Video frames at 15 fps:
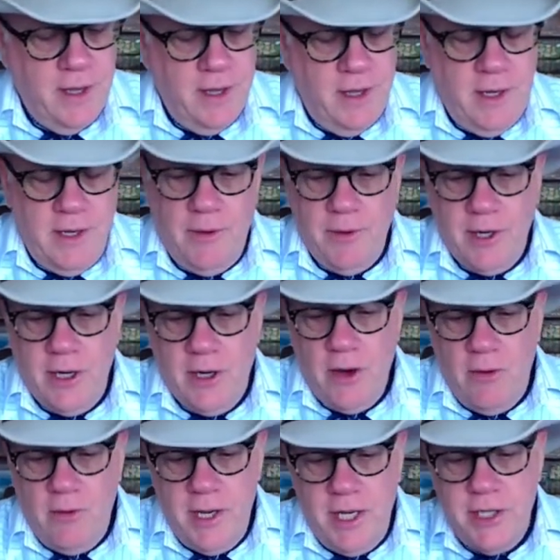Now we're going to
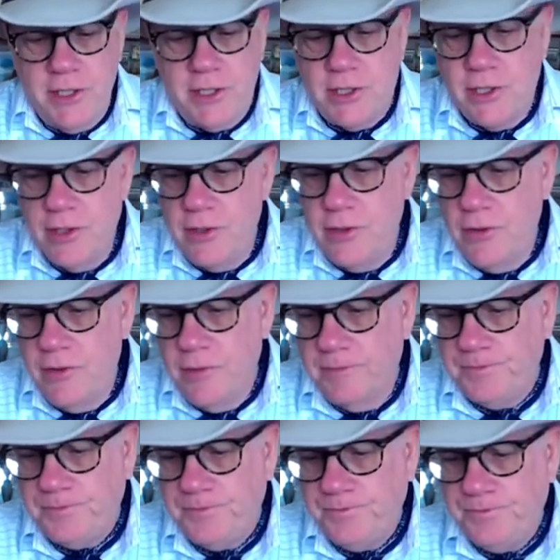go into
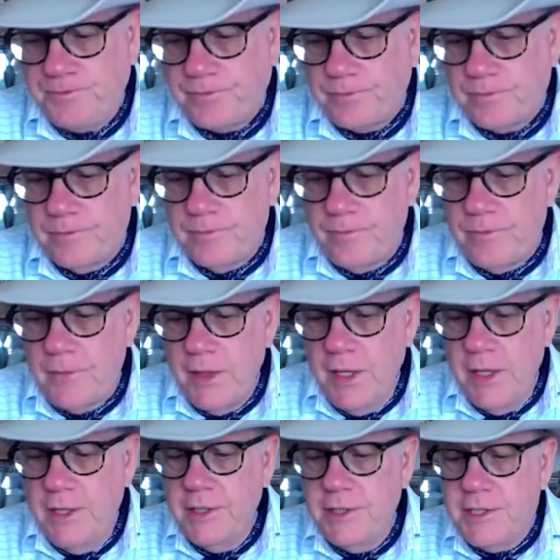
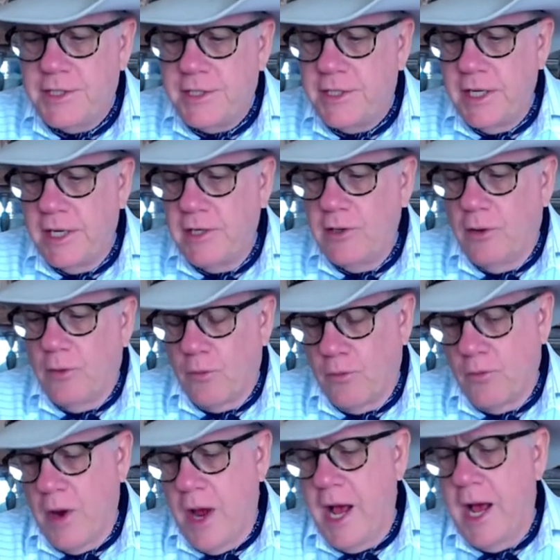Signal
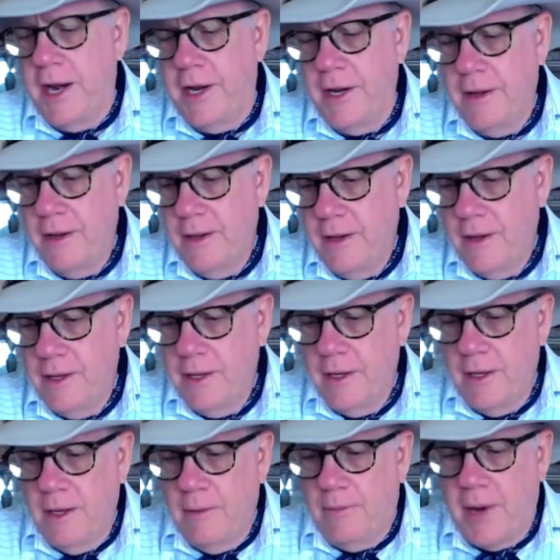Red
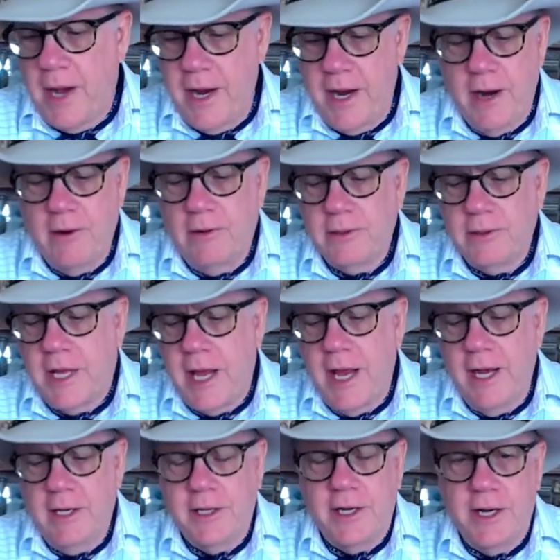by Harold
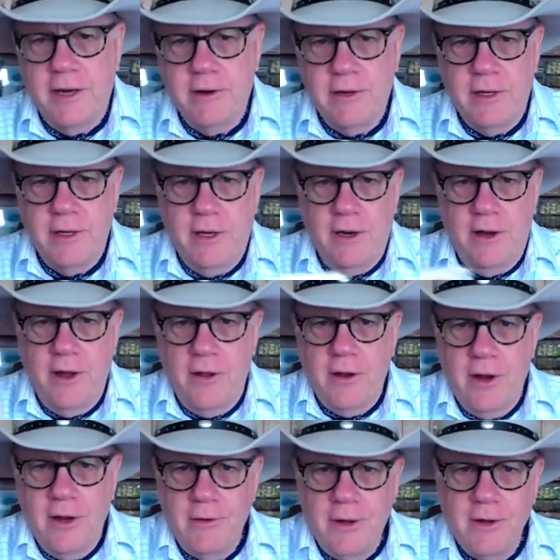Kalin. Here, another.
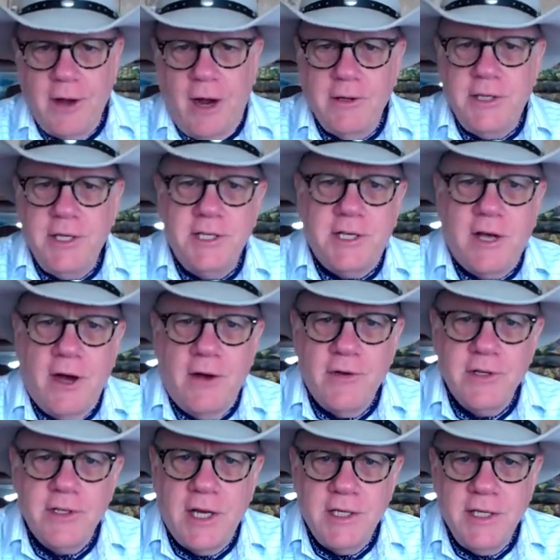Aren't these
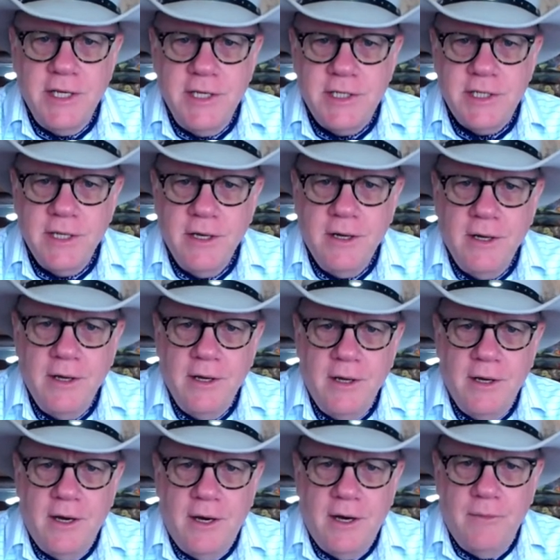covers on these
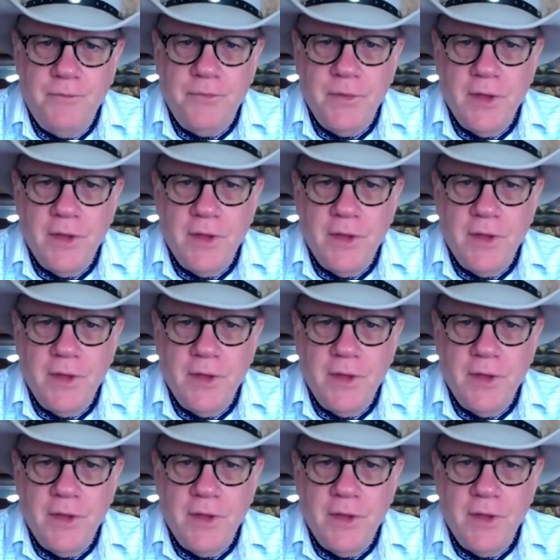combat